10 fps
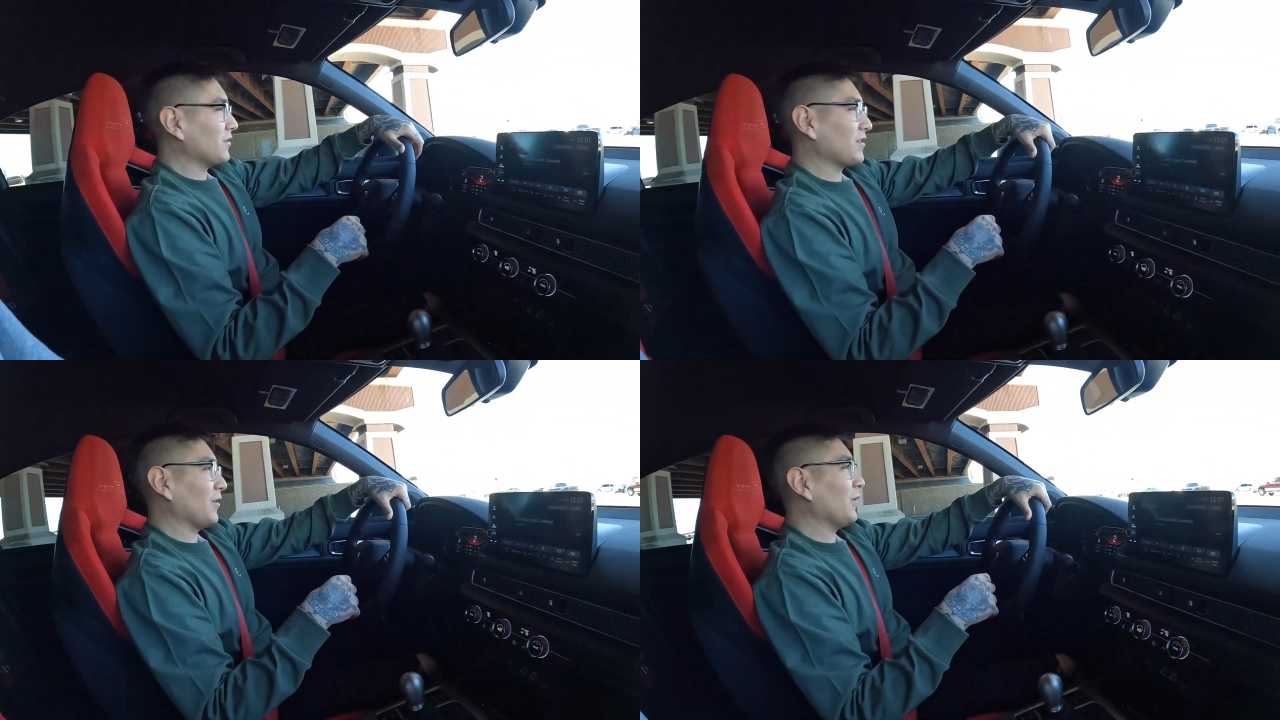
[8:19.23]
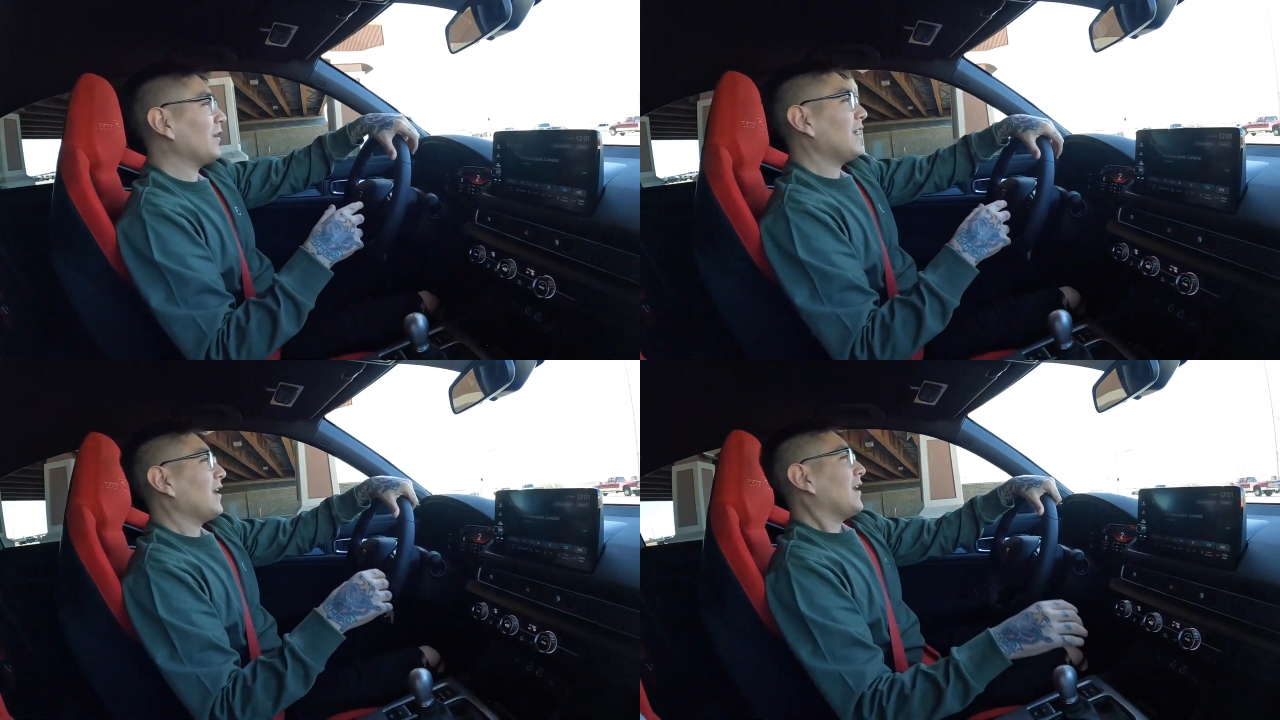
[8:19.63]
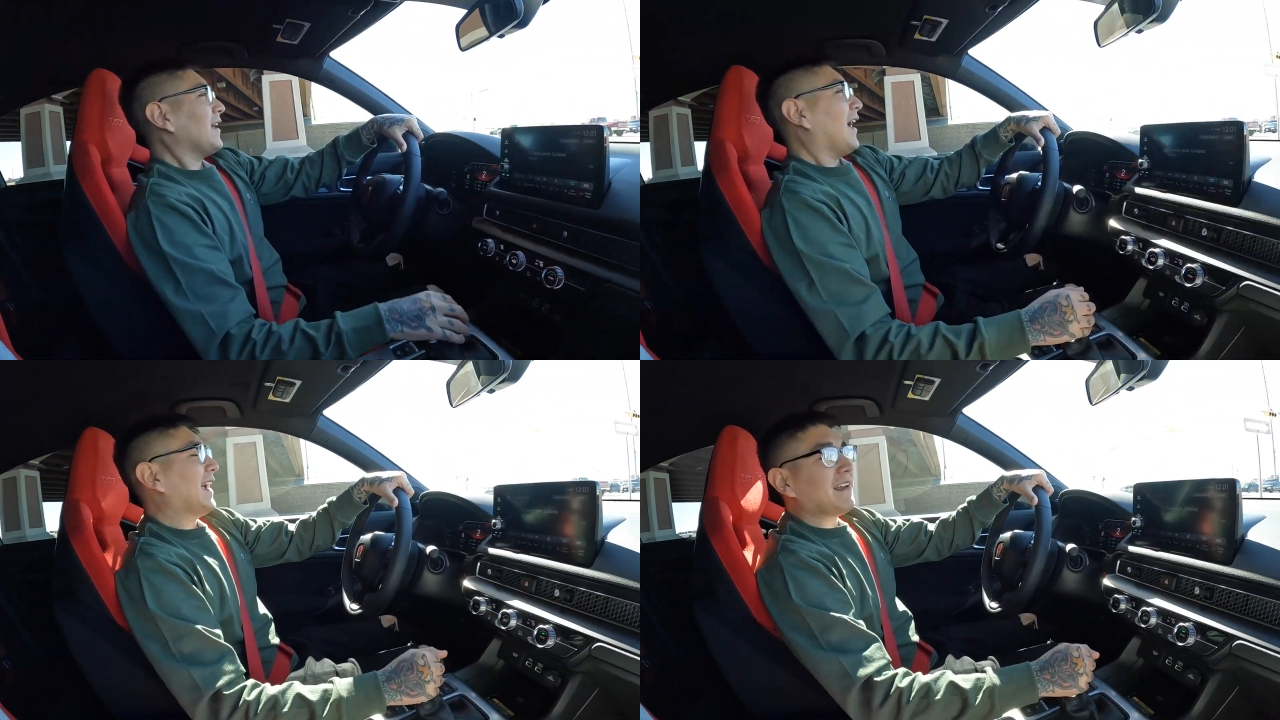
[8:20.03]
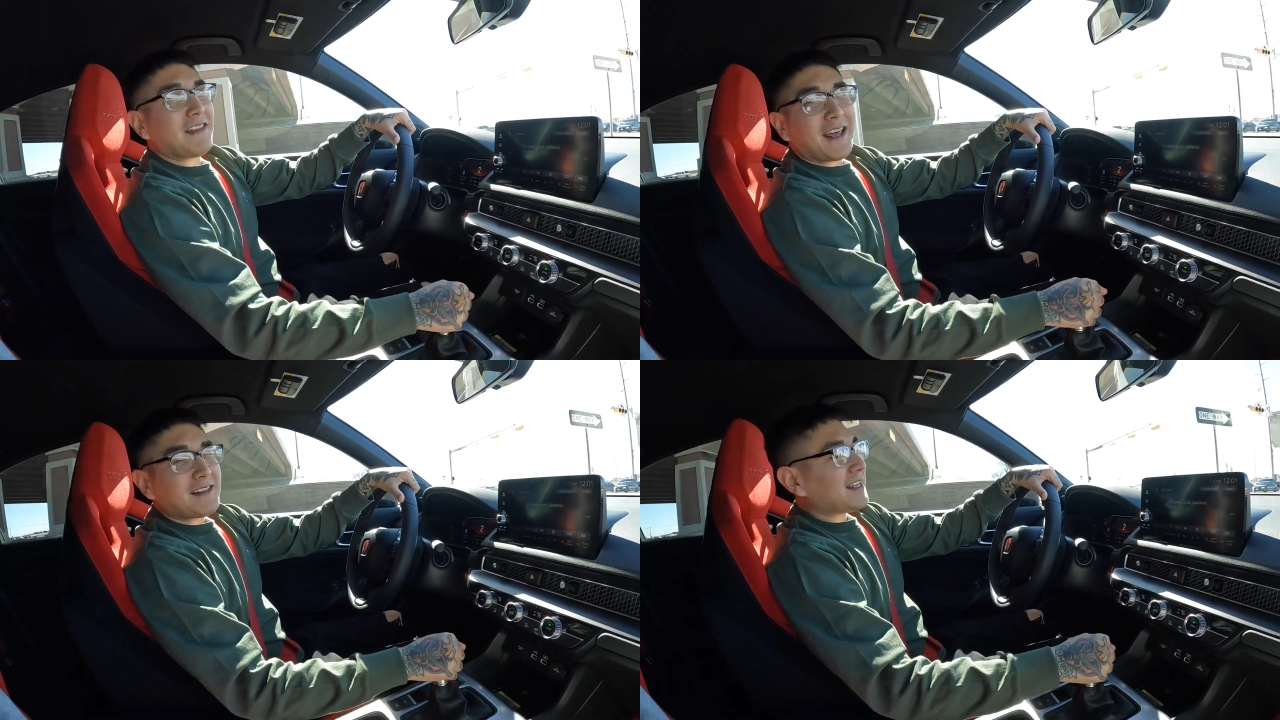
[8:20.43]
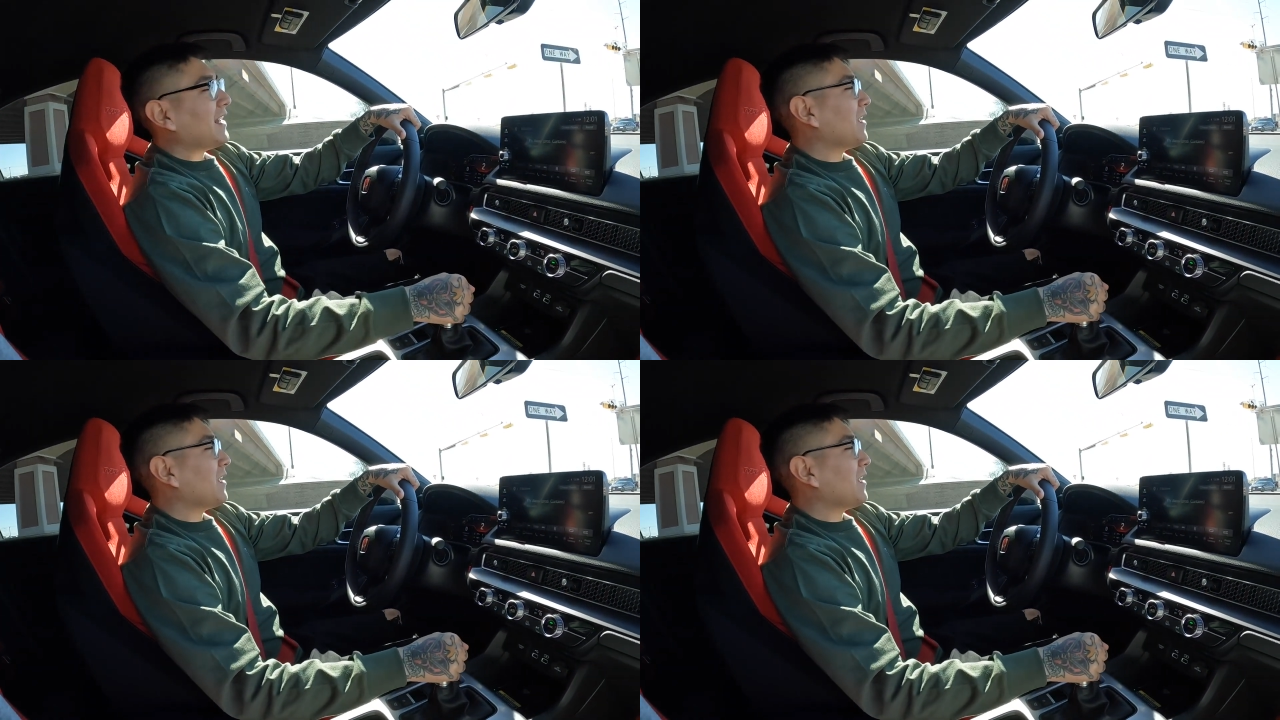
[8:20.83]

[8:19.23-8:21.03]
So I give that a 10